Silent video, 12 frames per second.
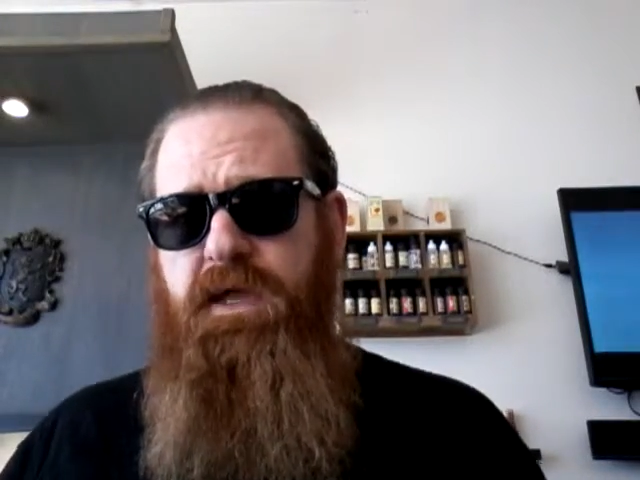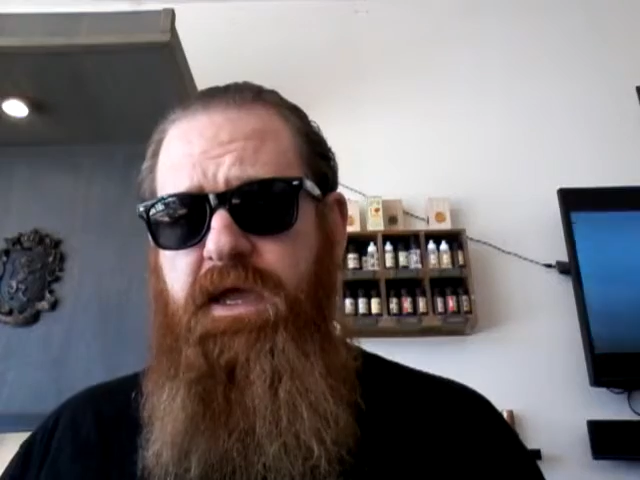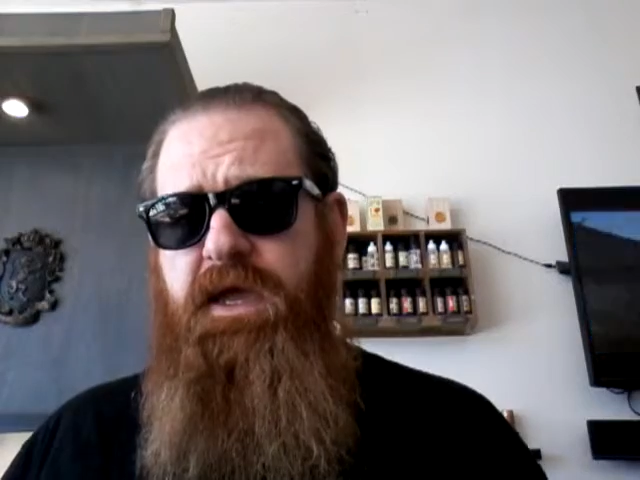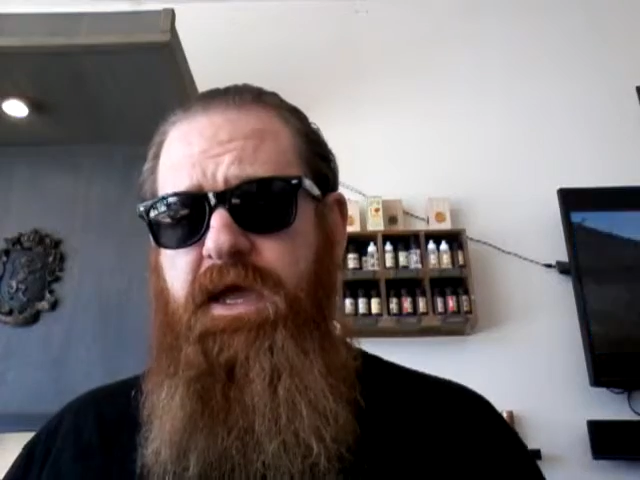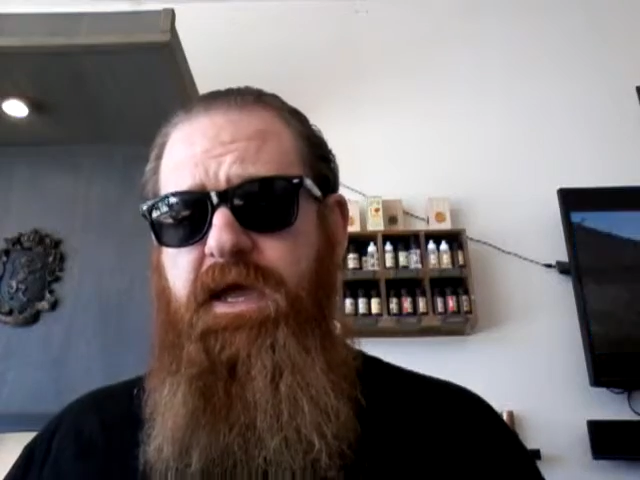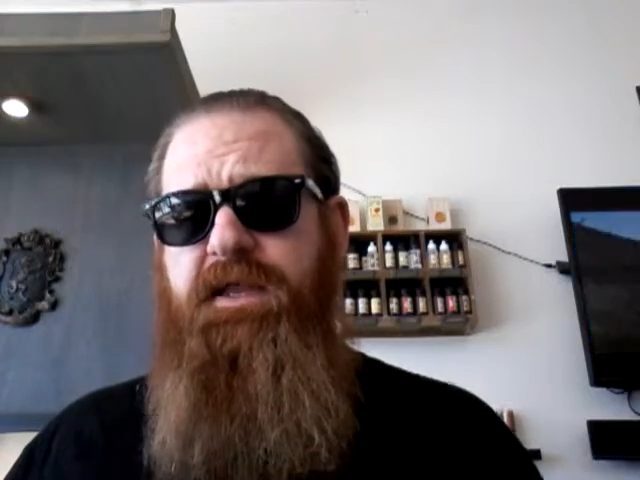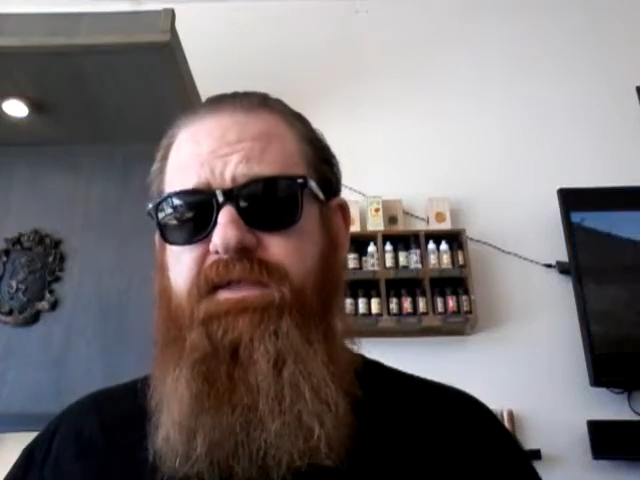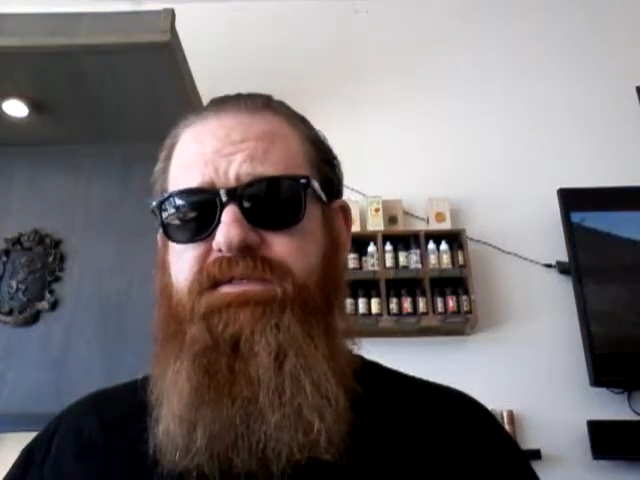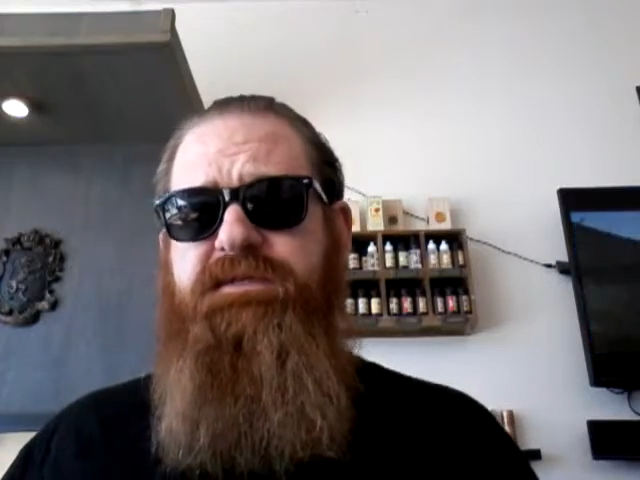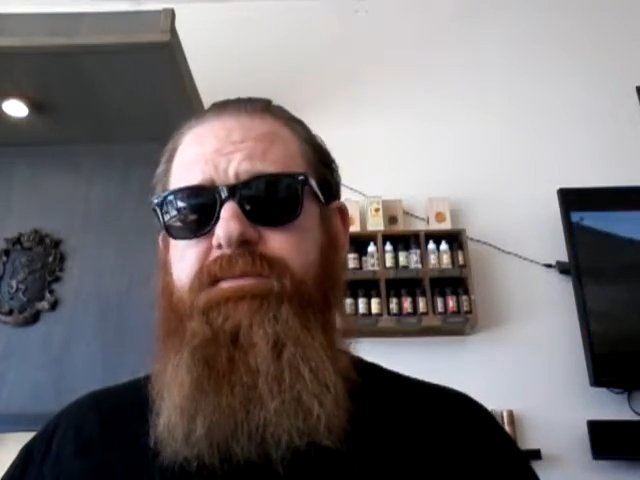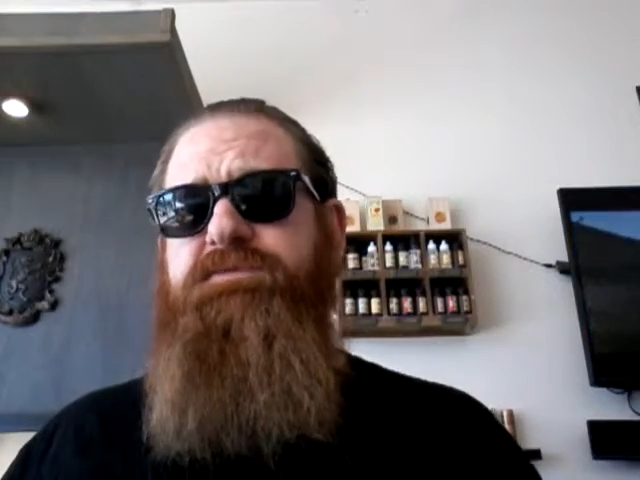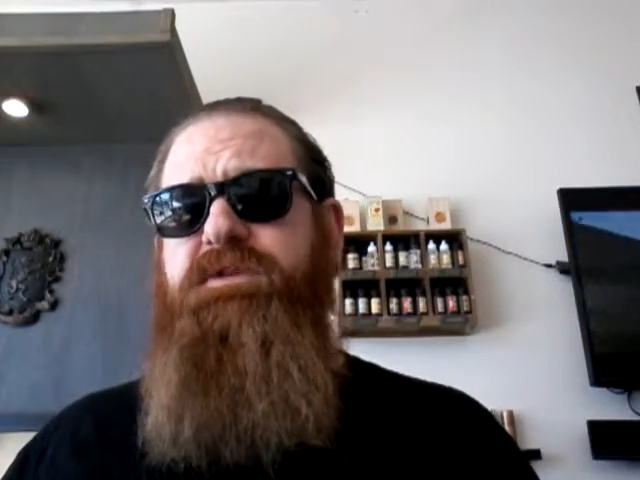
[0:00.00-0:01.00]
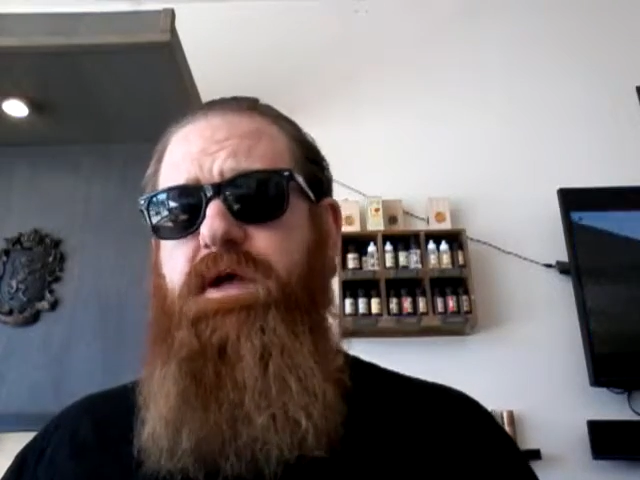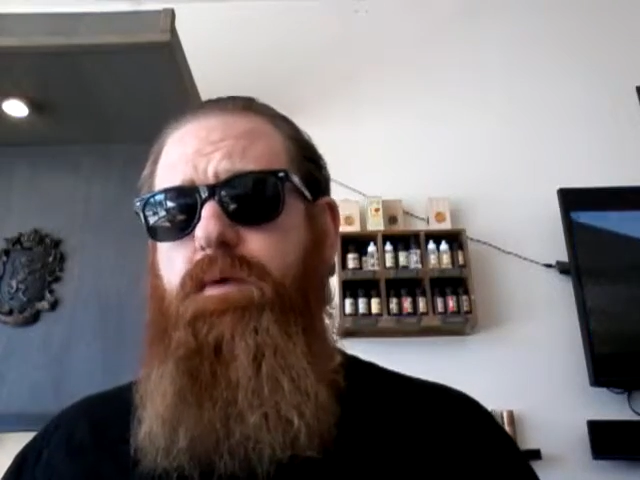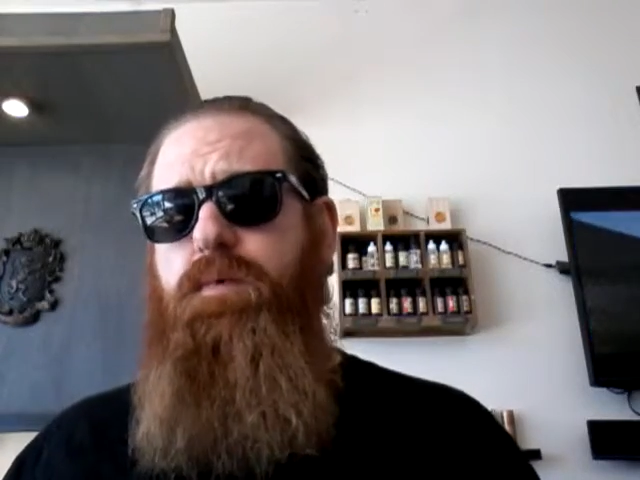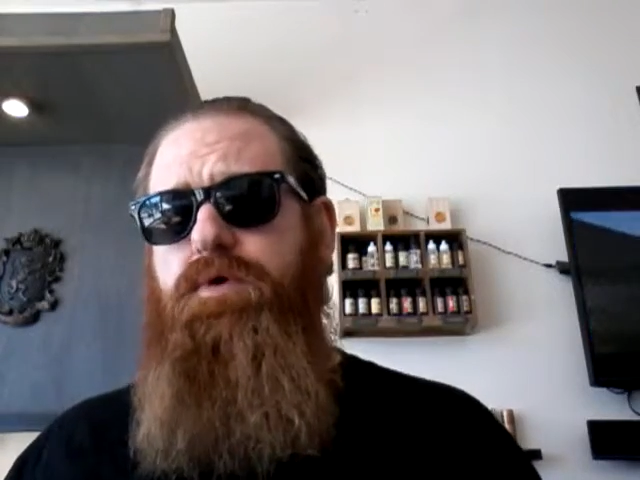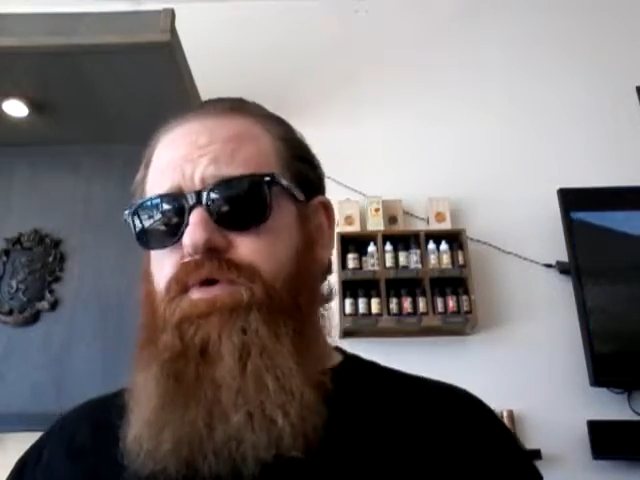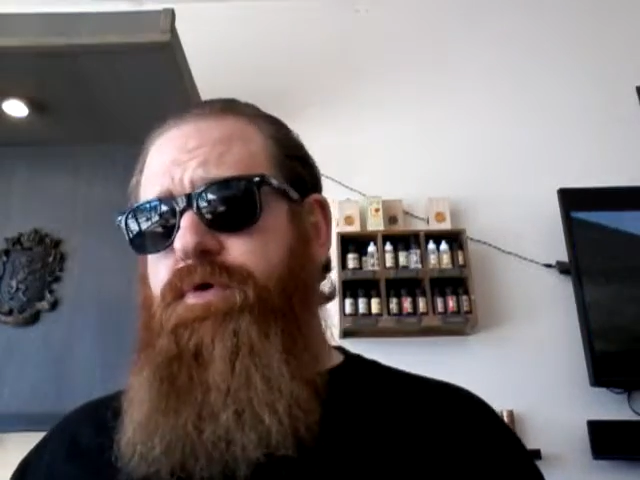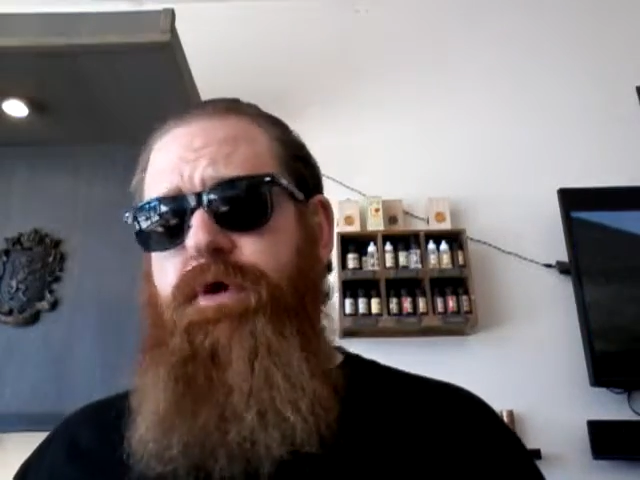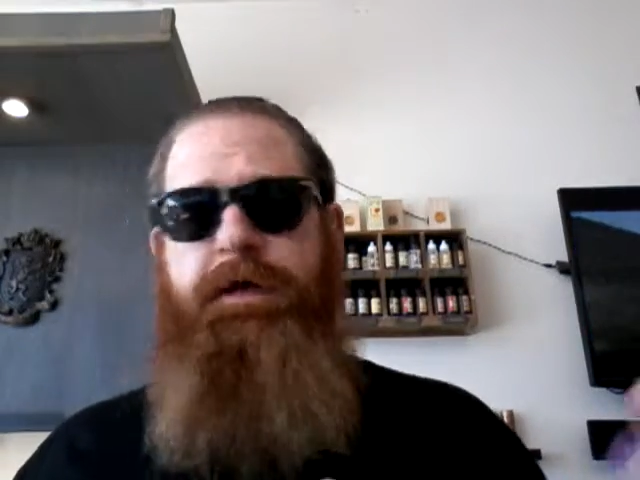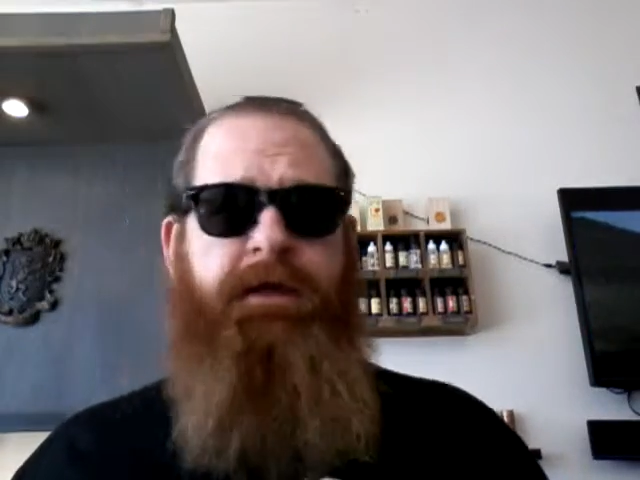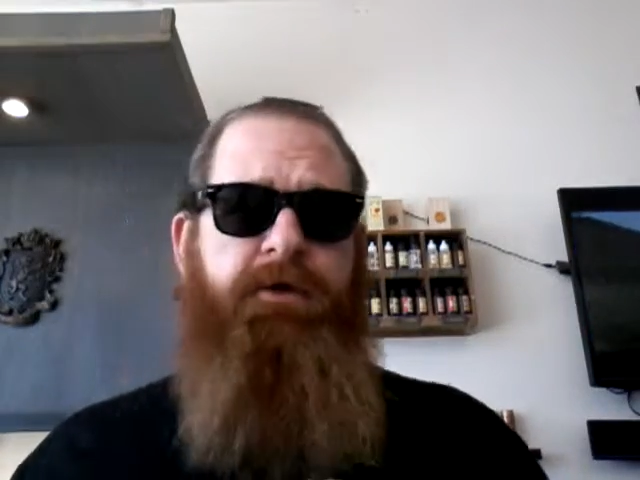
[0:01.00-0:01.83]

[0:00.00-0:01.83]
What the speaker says: And it seems like we're doing an